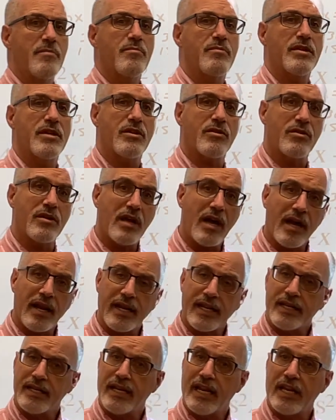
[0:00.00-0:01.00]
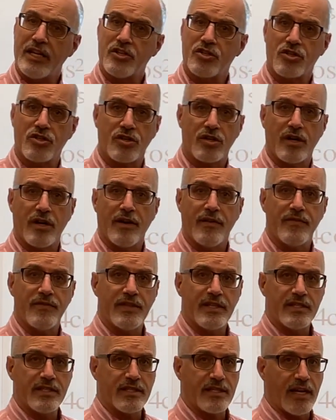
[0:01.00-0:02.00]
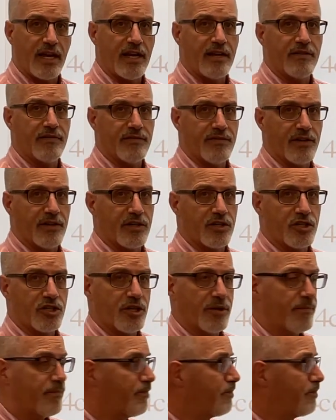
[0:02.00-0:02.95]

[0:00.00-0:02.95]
periodic nature of the sine function.